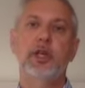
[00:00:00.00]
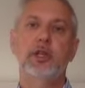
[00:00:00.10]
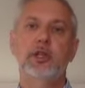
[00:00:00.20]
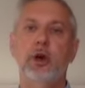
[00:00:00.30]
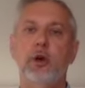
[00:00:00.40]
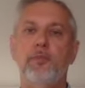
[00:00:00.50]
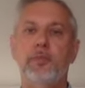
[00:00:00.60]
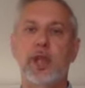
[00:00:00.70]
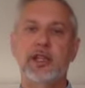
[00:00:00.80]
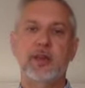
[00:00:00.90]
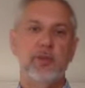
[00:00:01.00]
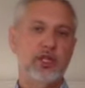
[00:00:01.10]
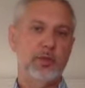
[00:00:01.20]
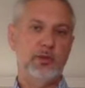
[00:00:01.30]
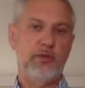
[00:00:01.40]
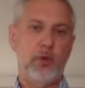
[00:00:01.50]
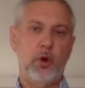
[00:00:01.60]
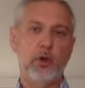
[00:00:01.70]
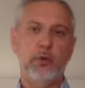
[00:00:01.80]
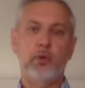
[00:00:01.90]
So as I mentioned
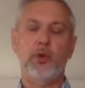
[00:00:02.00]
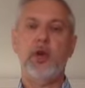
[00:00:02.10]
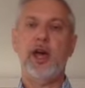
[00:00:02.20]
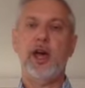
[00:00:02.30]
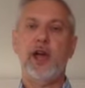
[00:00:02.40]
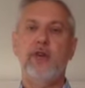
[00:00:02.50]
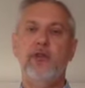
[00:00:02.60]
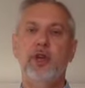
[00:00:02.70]
before, you have